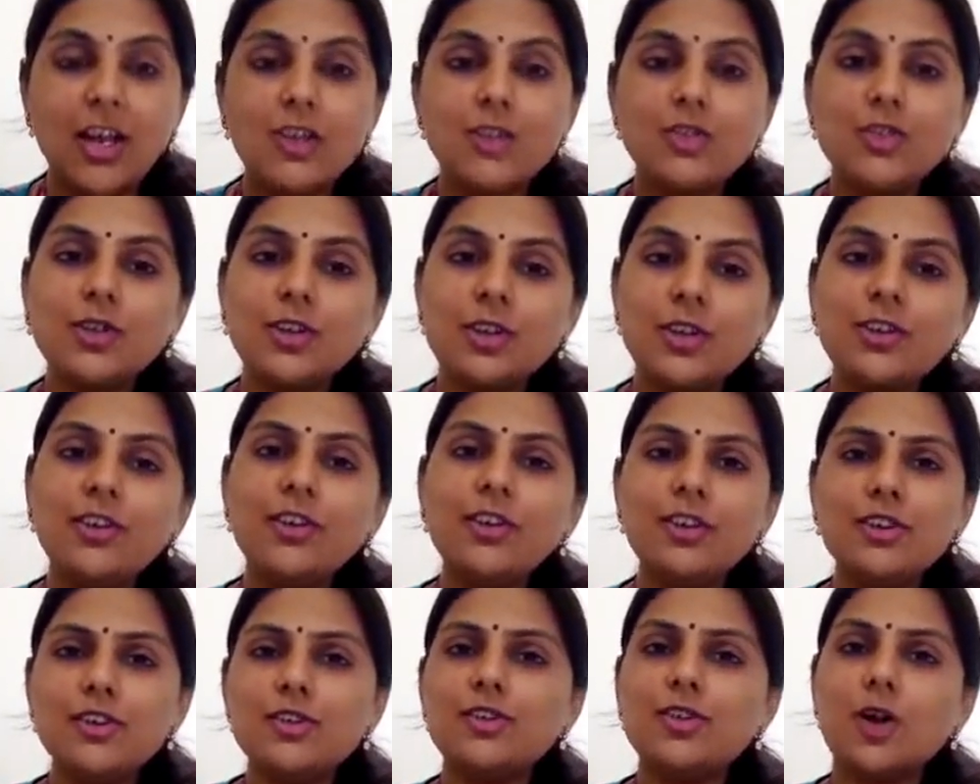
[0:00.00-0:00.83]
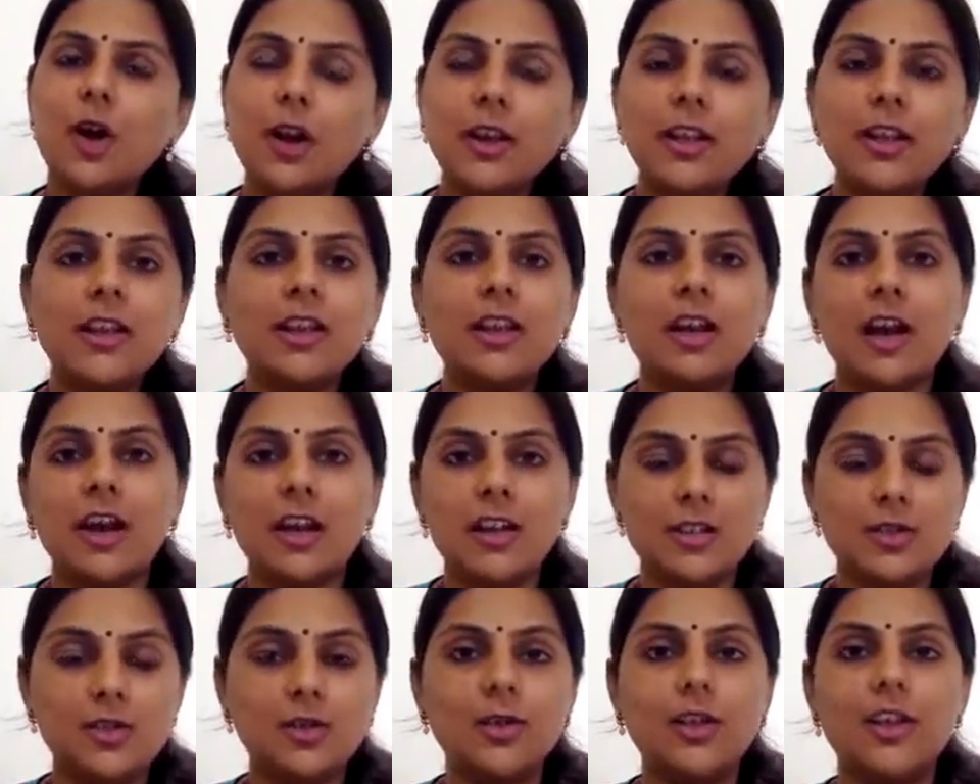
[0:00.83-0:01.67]
So career is not in
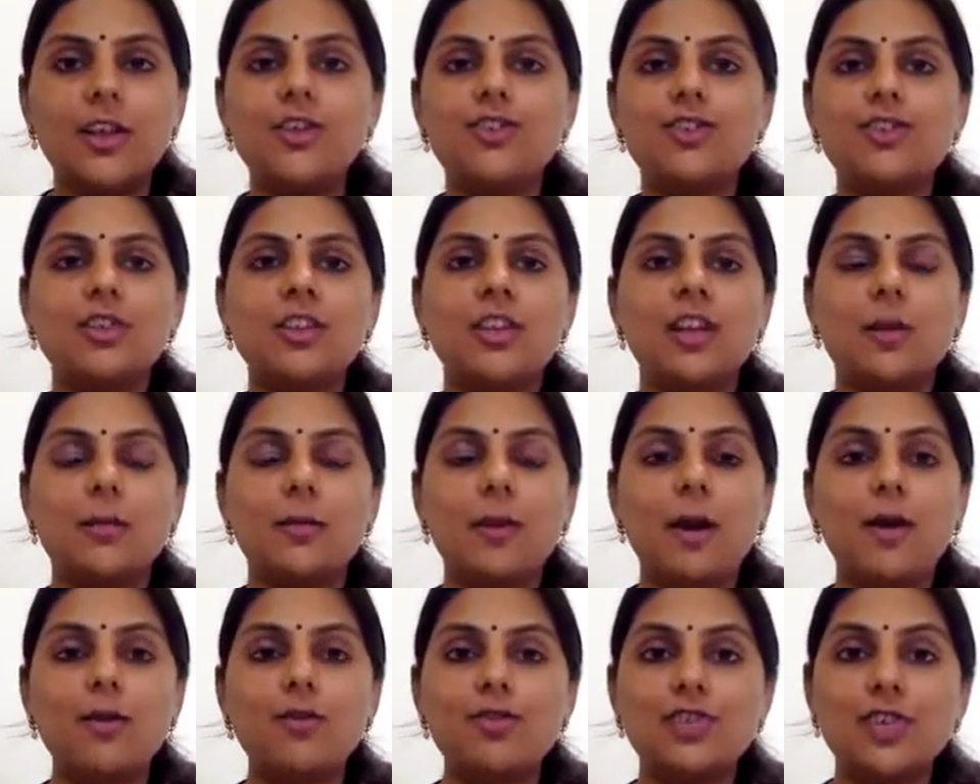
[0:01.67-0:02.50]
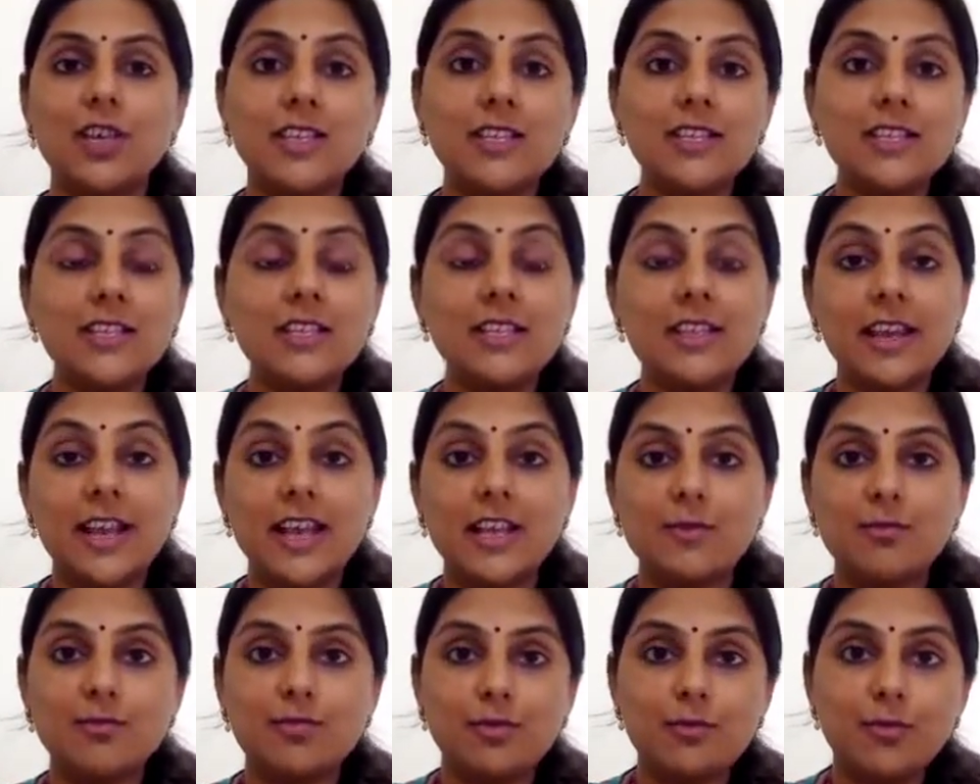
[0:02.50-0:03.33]
isolation about chasing the
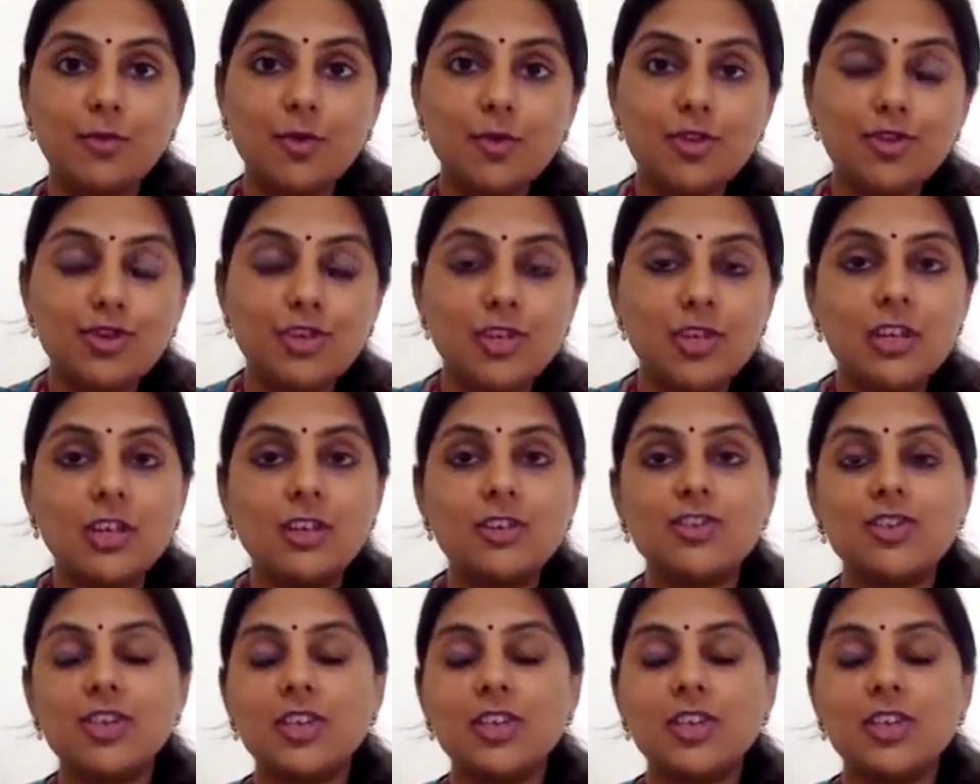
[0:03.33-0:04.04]
next promotion,